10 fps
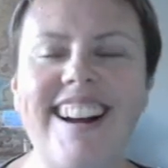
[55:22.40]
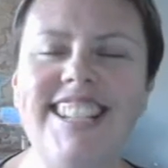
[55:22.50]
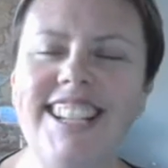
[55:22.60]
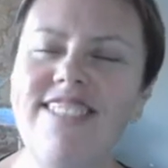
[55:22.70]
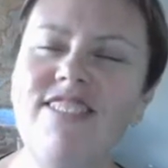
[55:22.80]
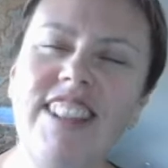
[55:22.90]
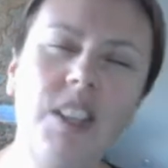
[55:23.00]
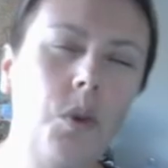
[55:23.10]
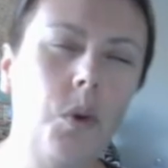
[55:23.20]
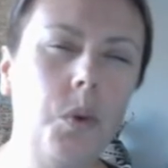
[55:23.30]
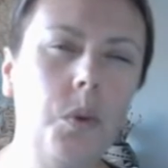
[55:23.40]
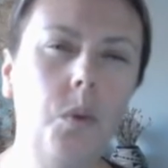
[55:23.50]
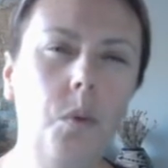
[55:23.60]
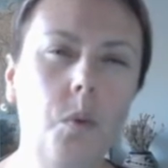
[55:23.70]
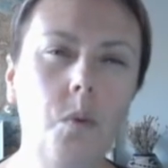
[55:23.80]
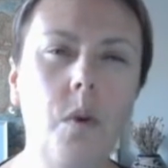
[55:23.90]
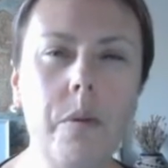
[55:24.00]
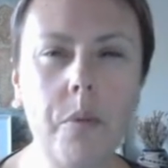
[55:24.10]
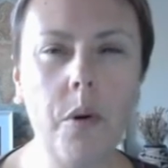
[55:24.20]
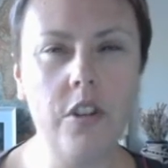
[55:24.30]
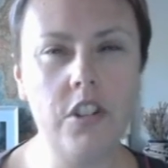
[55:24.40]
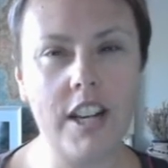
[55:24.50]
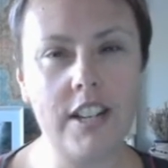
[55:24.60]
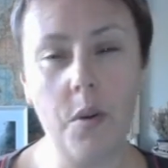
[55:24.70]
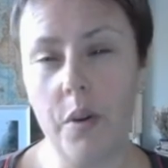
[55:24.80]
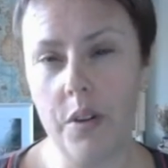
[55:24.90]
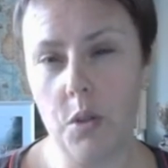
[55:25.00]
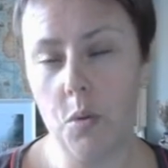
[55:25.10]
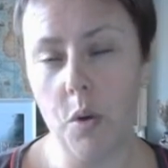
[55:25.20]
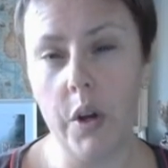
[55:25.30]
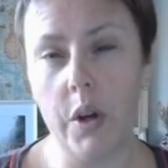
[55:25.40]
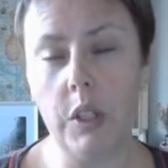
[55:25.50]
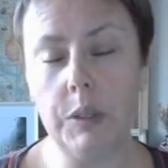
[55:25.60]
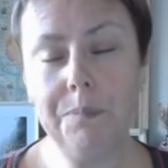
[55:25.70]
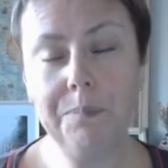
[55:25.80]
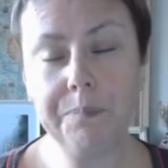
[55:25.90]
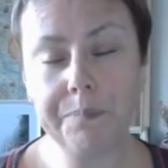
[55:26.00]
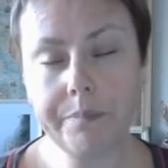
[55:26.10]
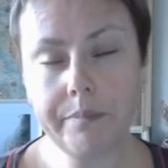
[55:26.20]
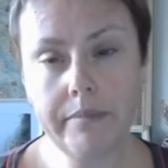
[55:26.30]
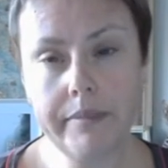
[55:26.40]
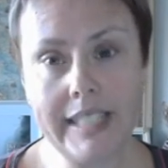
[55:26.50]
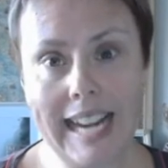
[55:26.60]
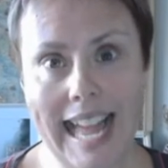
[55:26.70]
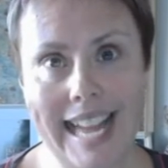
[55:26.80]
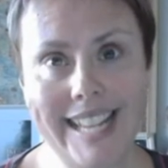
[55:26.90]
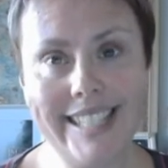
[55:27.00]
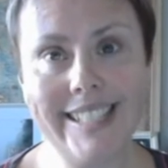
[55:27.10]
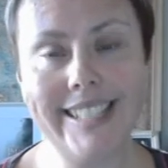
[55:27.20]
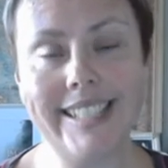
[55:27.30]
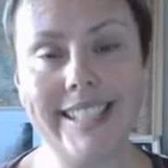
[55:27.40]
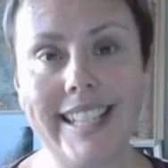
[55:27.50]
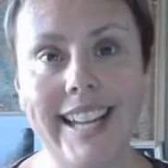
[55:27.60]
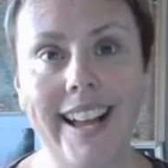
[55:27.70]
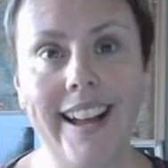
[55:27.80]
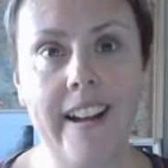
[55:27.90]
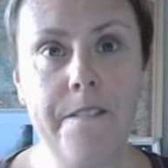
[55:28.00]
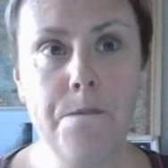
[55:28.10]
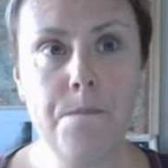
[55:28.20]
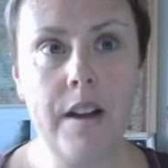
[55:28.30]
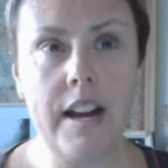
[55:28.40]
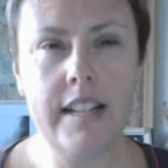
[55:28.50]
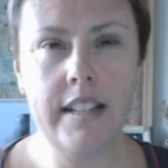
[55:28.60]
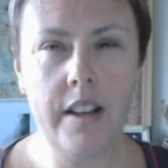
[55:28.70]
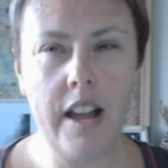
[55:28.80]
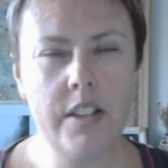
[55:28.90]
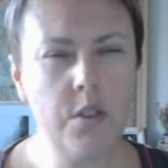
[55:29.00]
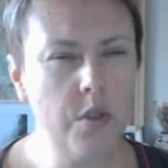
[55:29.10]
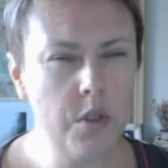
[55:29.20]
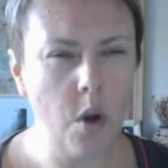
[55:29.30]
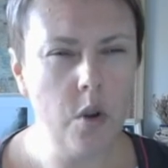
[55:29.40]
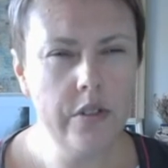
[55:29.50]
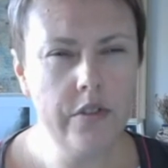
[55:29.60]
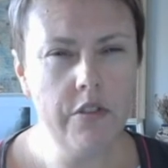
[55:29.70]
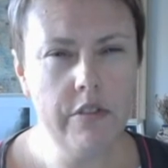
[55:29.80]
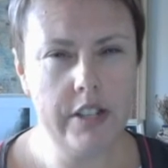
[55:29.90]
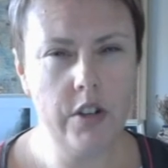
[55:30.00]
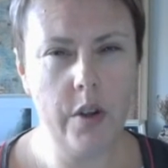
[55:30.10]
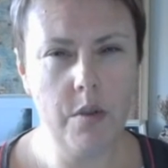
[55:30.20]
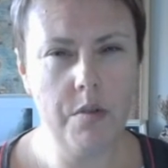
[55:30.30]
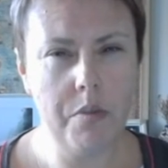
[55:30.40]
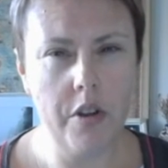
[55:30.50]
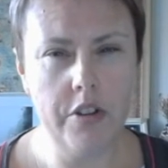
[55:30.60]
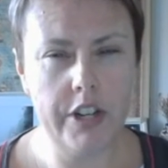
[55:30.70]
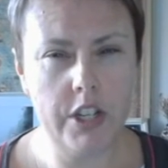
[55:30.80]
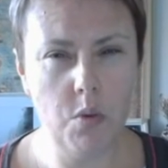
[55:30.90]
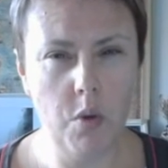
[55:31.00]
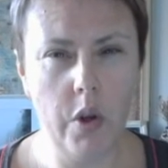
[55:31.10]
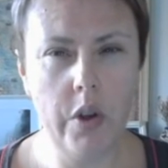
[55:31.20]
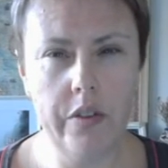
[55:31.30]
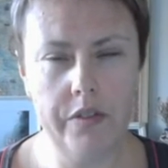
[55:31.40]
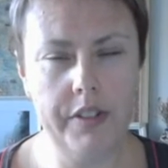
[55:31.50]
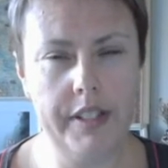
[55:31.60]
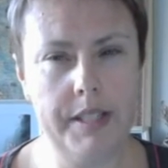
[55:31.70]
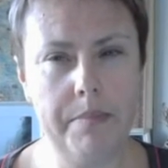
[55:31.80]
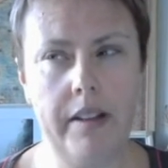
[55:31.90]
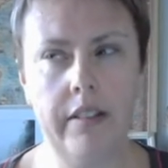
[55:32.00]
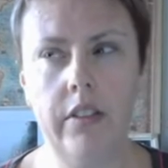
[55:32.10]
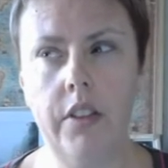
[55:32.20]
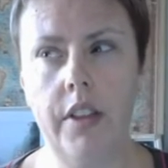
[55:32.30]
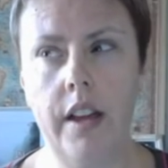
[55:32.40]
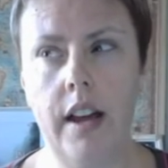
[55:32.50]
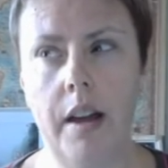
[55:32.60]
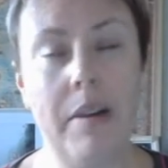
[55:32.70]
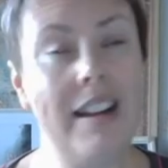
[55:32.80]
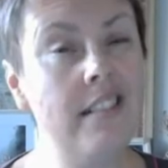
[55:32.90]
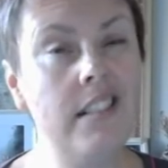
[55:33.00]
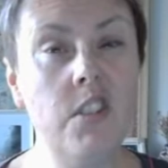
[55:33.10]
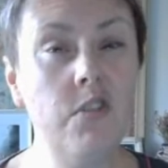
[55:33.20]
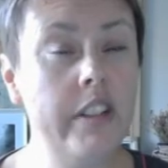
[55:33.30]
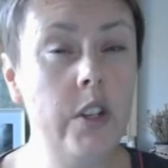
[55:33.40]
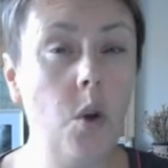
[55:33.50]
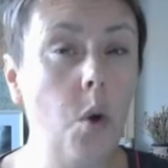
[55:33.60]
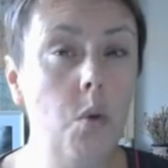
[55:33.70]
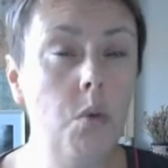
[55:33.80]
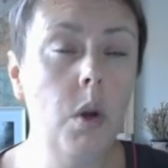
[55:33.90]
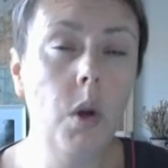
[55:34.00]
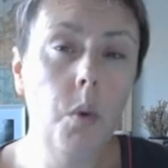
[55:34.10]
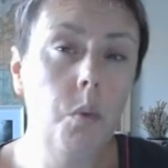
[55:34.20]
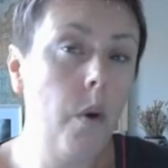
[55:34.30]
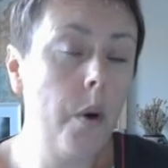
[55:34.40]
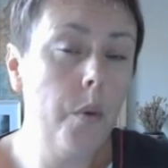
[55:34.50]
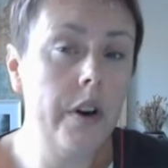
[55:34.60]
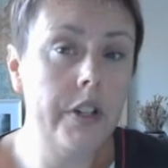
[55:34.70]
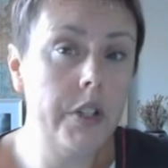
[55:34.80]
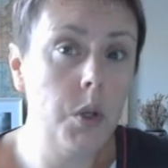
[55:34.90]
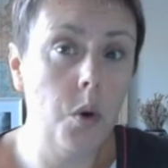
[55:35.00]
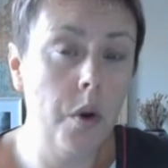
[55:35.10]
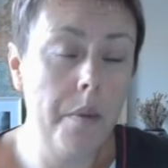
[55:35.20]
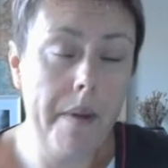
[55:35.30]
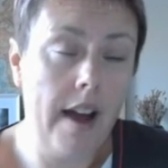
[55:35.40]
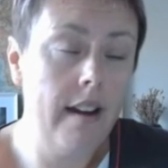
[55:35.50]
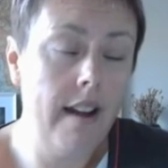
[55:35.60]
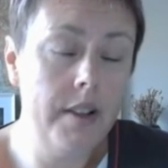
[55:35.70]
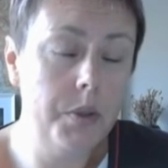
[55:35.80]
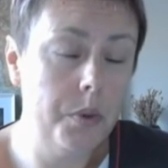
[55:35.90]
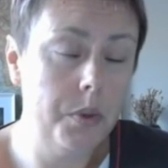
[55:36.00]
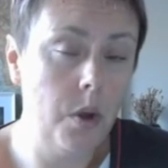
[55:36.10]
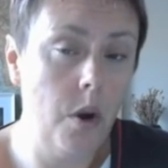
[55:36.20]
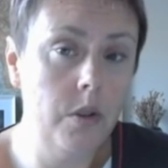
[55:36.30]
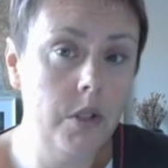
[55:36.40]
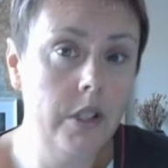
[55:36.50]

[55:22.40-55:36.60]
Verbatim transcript: organised really, uh, because I I didn't really know what project I wanted to work on, and as a result of not really knowing what project to work on for this month, um, I didn't really know